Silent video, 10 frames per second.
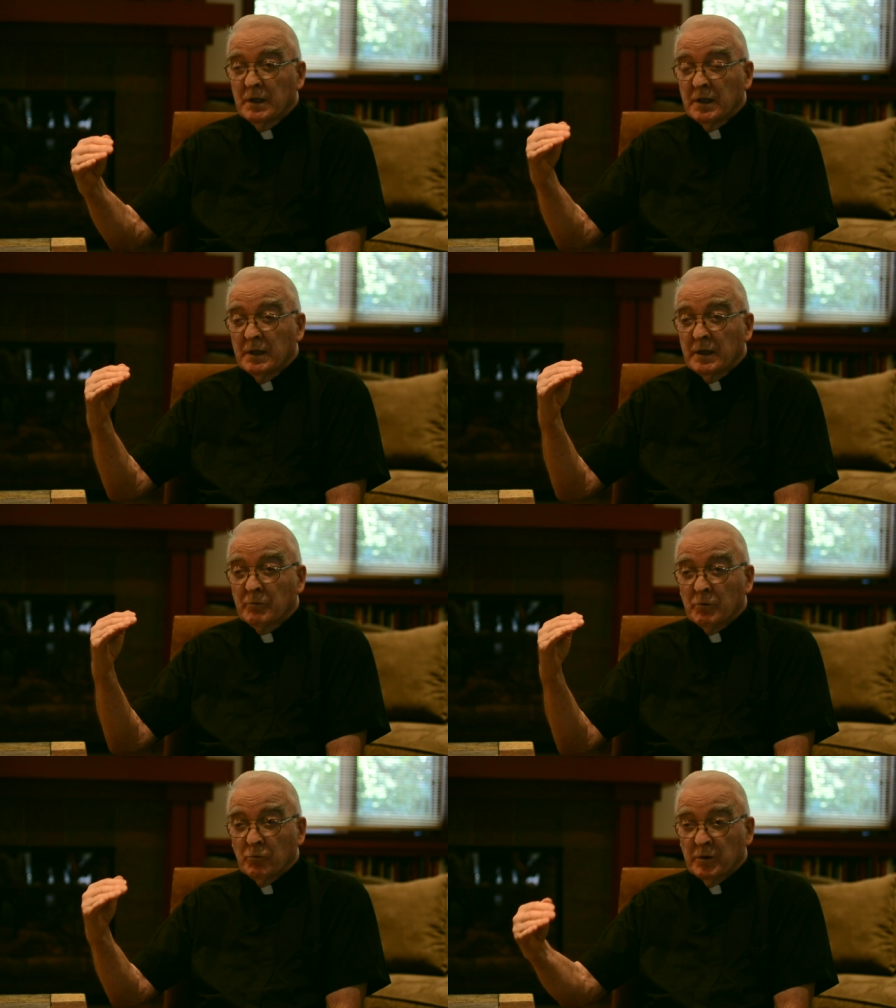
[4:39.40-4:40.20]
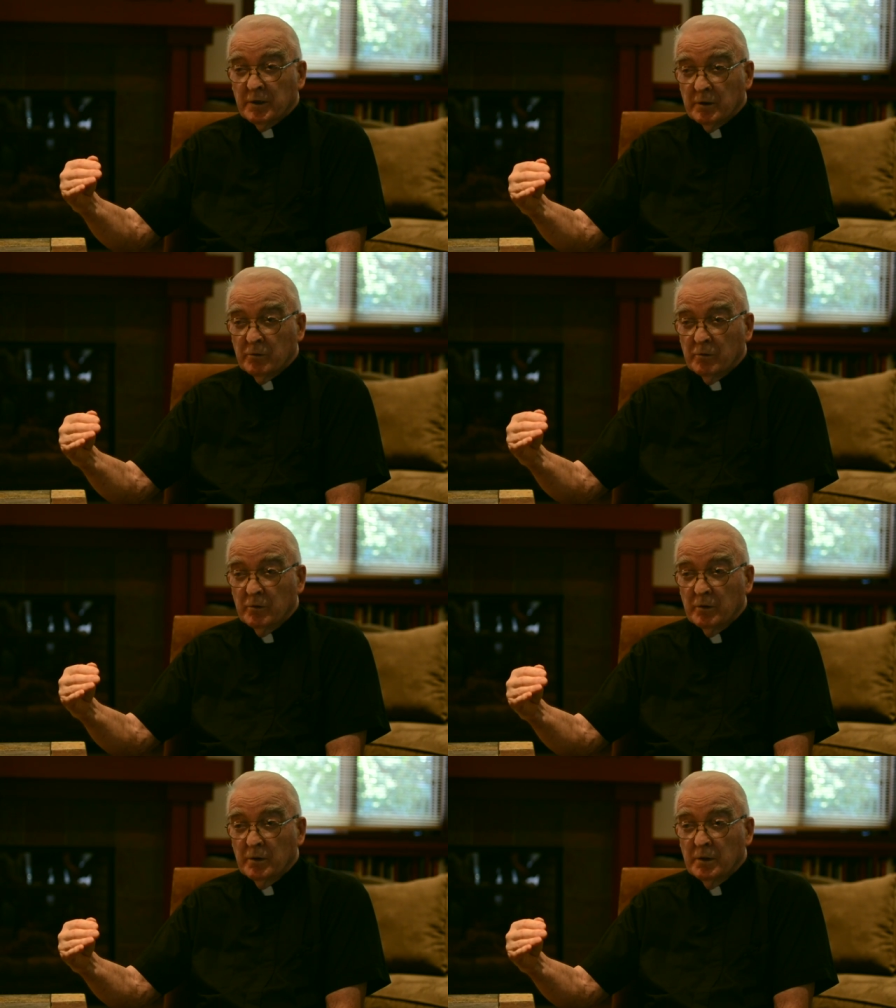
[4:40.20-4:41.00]
and they were with you.
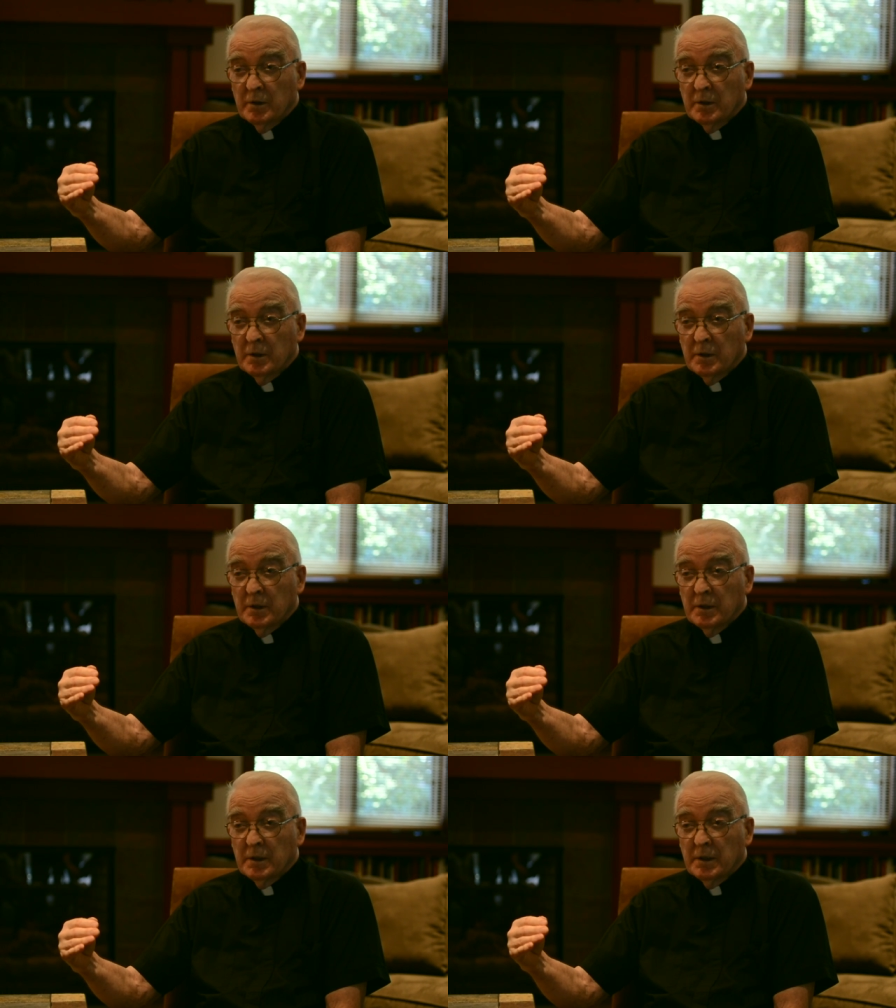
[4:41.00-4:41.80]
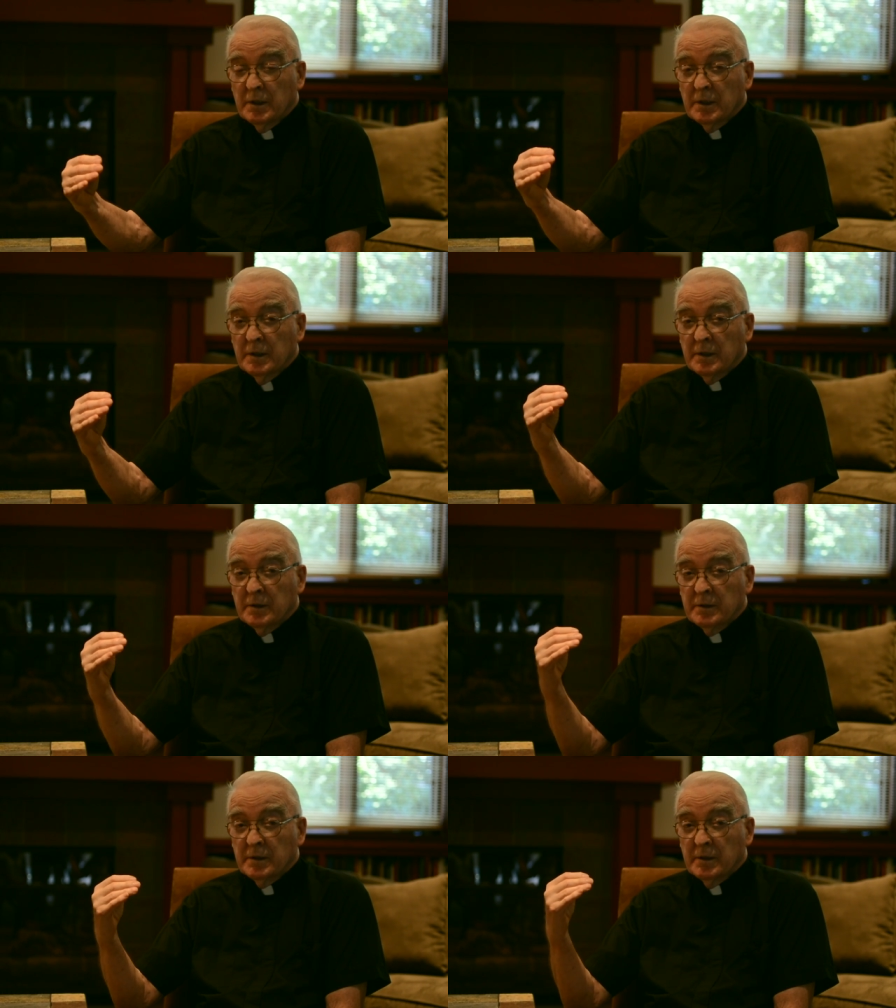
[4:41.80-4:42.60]

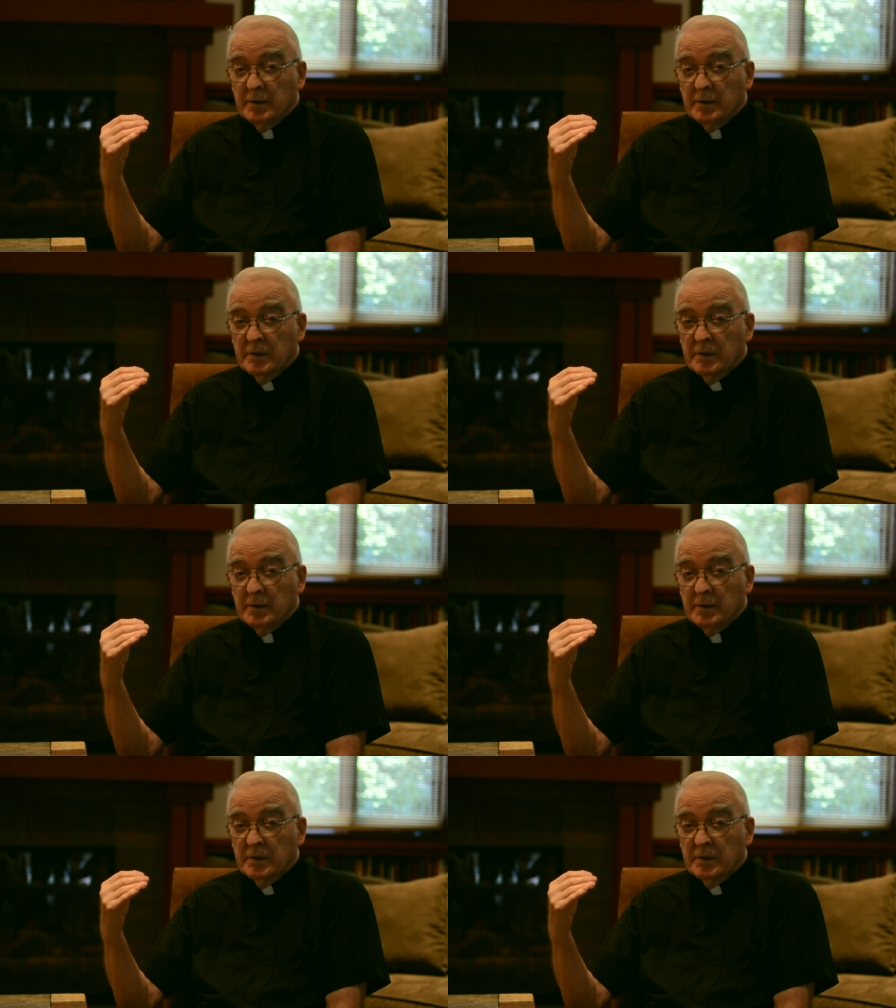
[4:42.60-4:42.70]
And